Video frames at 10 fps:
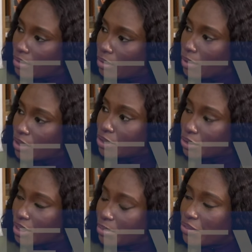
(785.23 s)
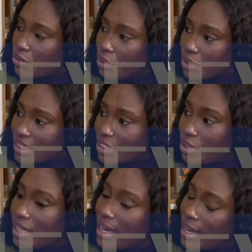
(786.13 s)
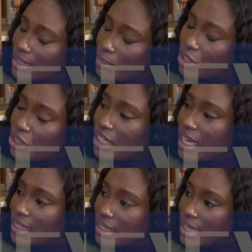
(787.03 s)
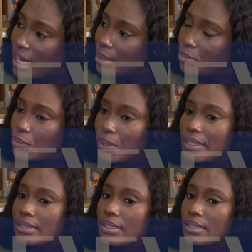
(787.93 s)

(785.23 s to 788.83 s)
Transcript: What should they be focusing on, especially at a time when